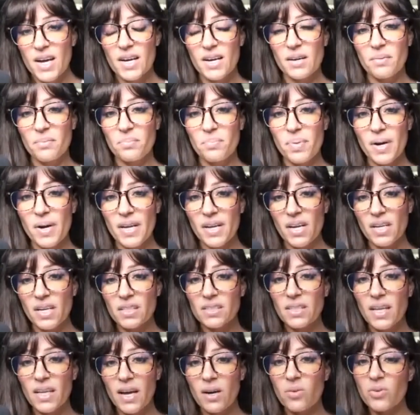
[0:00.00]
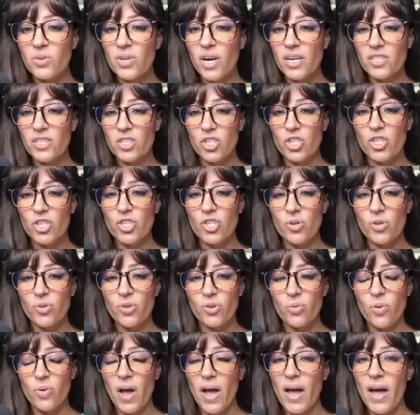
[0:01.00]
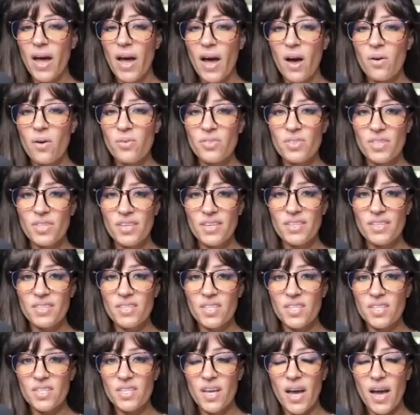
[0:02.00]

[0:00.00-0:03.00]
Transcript: um, but allow God to show you how these